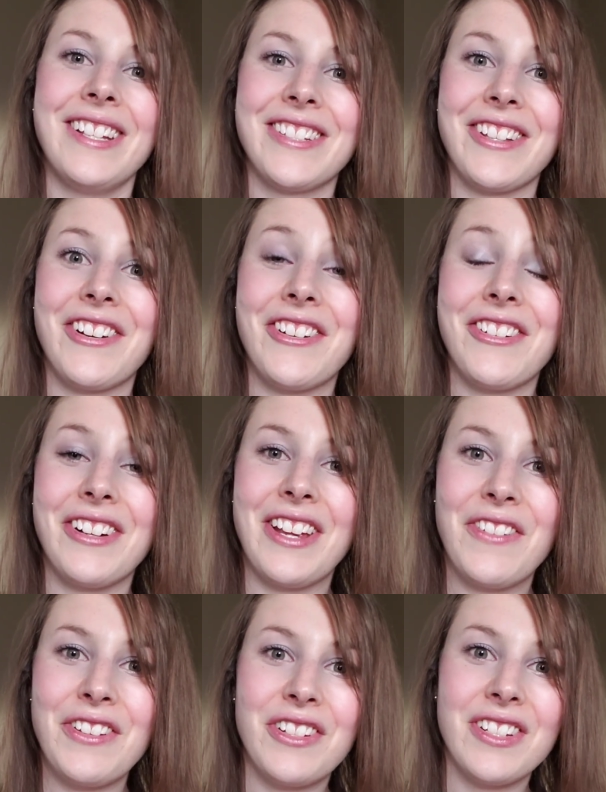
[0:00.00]
So
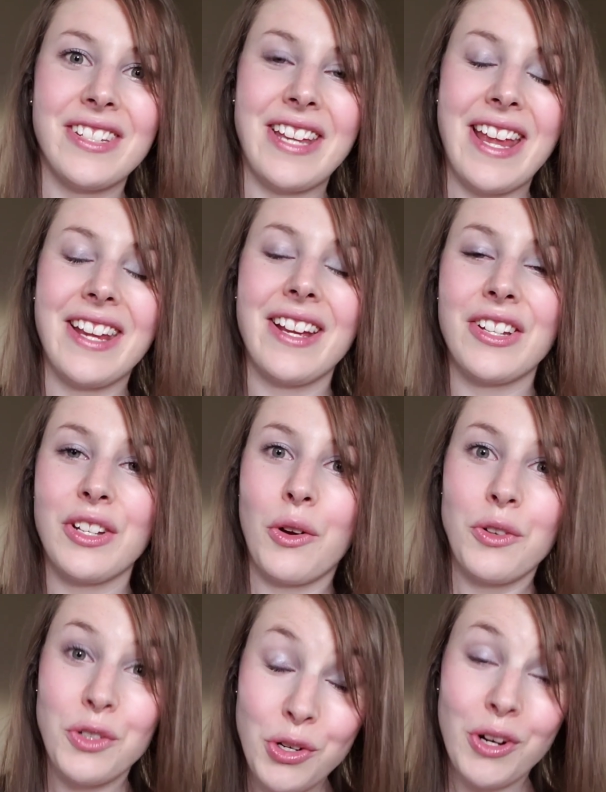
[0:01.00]
if you just take a
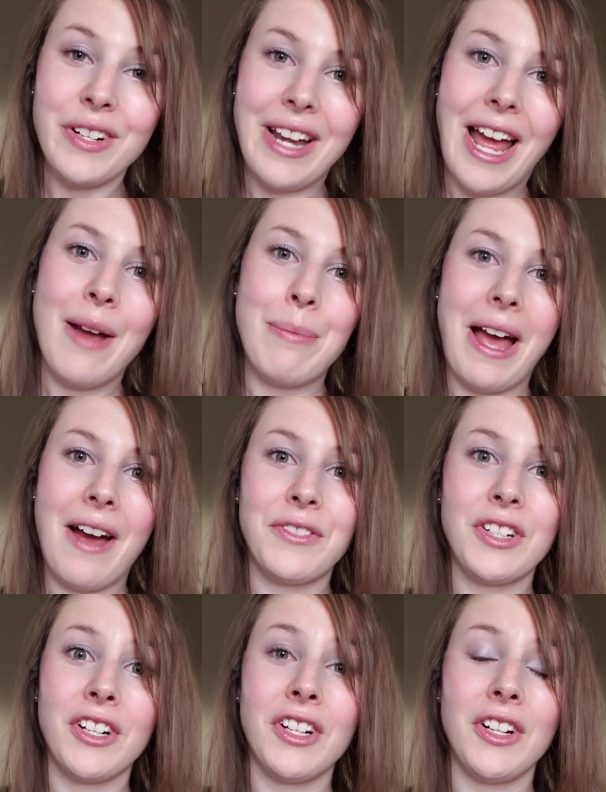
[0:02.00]
short nap
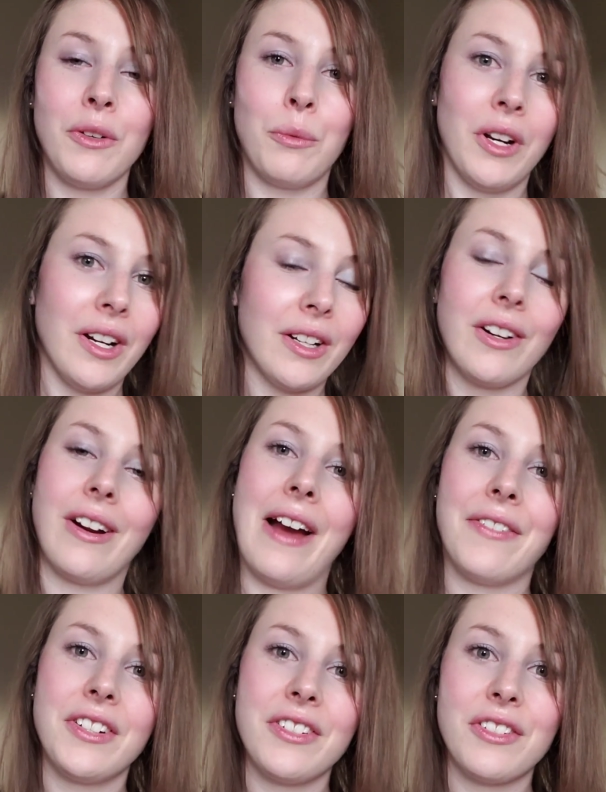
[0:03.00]
after work or
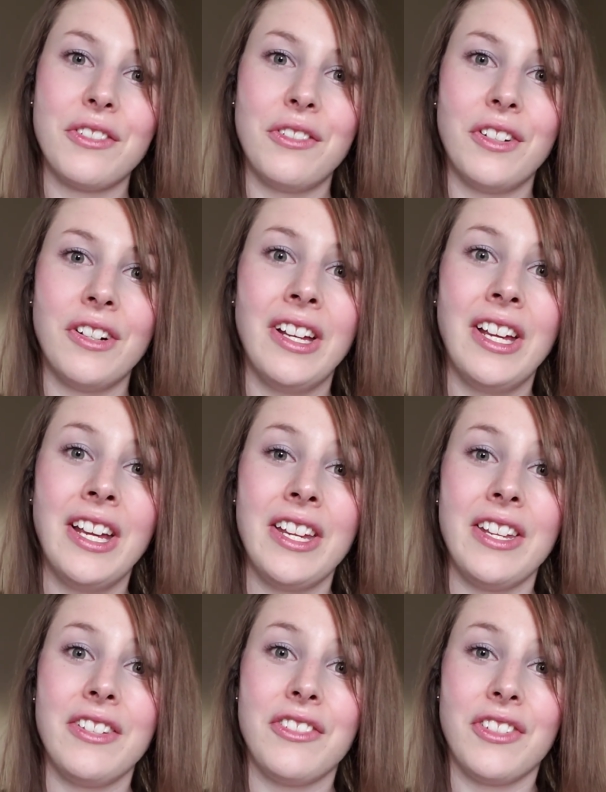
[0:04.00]
after school,
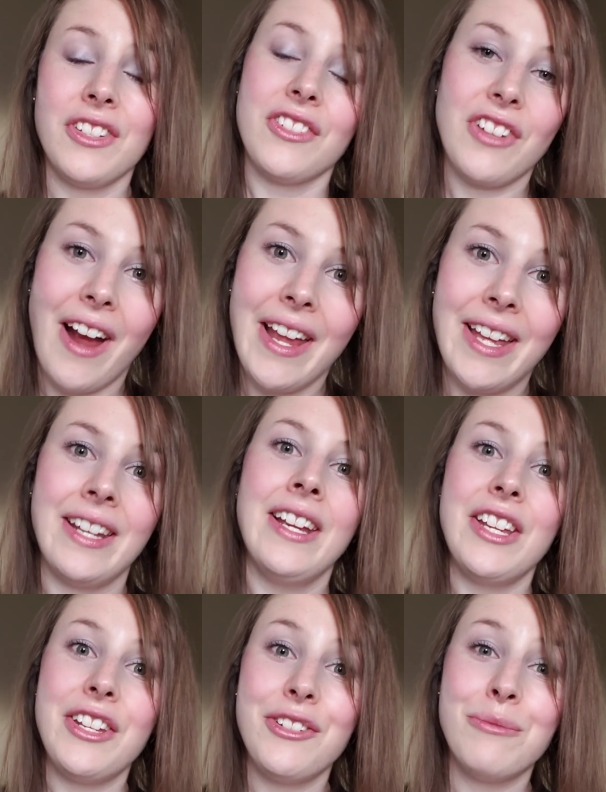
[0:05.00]
just try it.
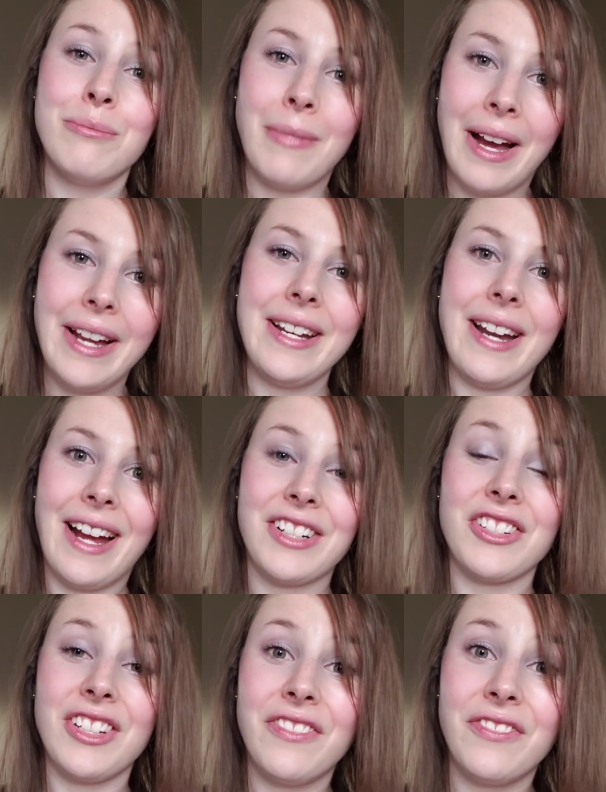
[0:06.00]
You might
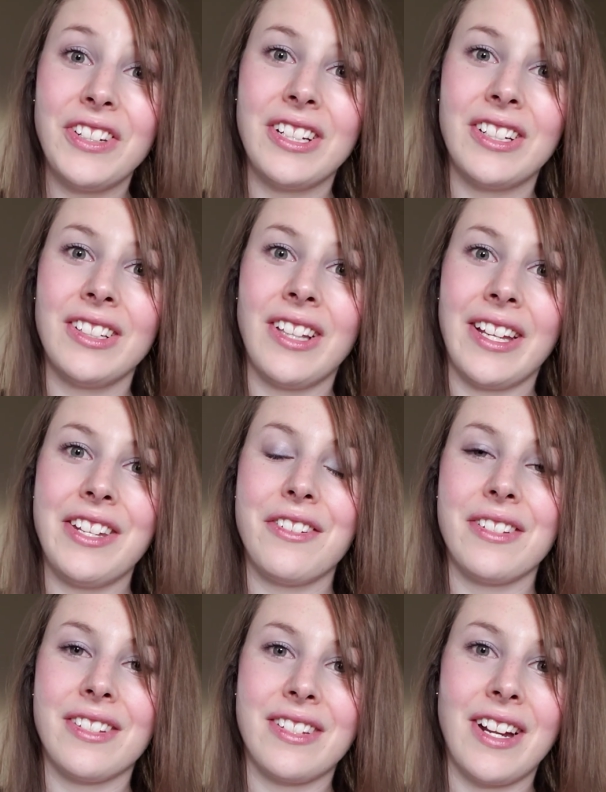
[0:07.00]
actually feel like you
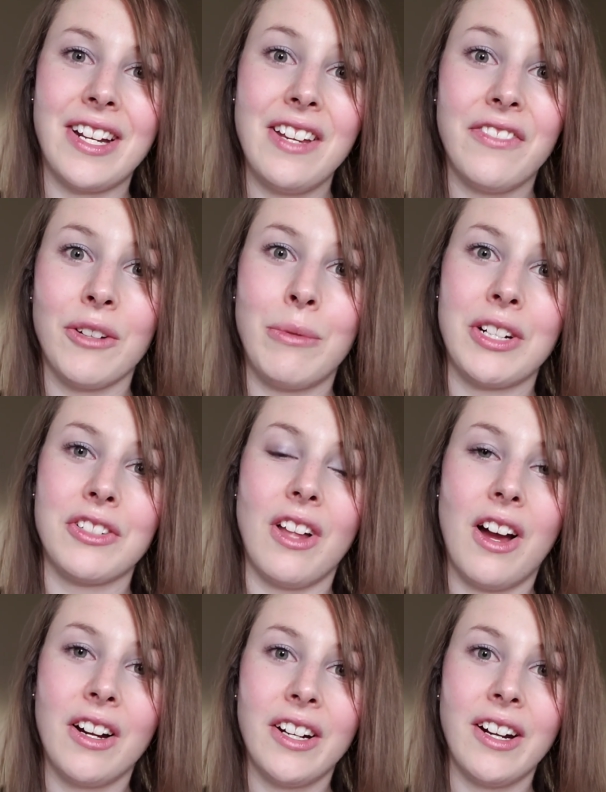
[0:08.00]
can study for much
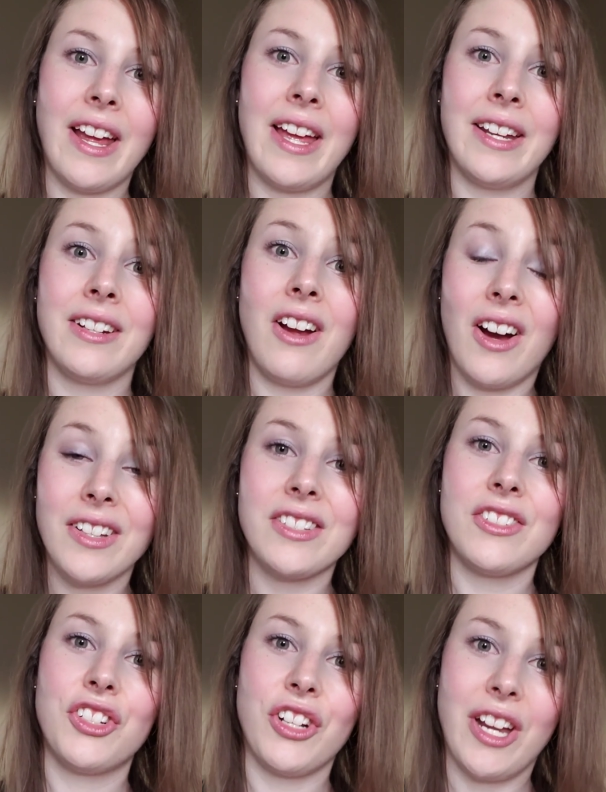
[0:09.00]
longer and
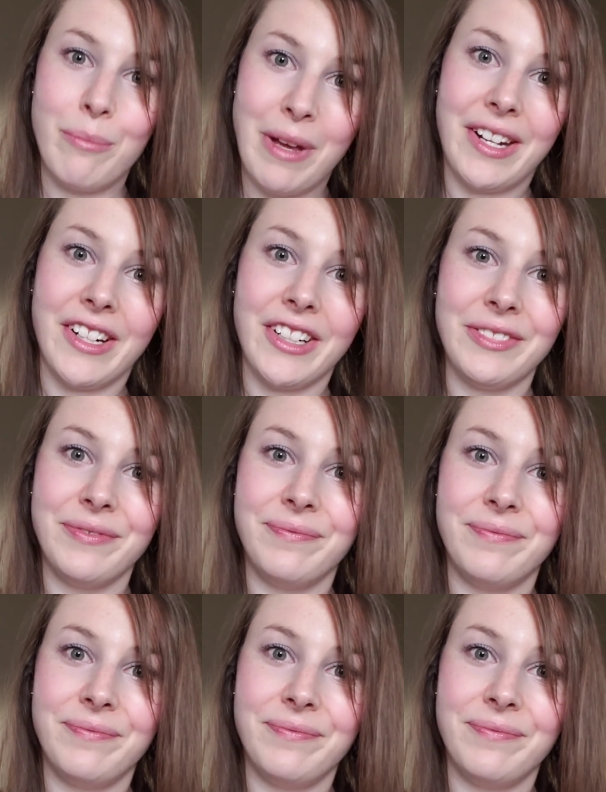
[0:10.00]
concentrate better.